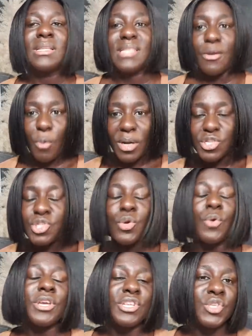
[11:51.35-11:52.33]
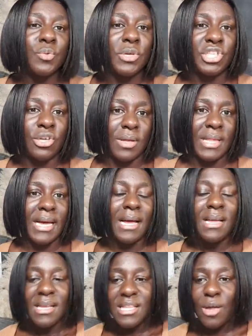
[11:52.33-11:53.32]
They were so into each
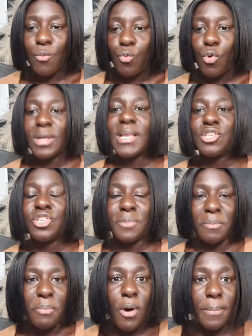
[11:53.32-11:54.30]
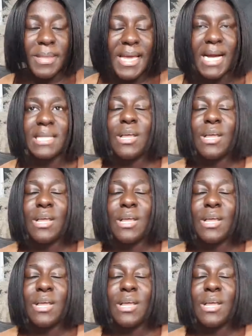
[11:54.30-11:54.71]
other. They wanted to be public.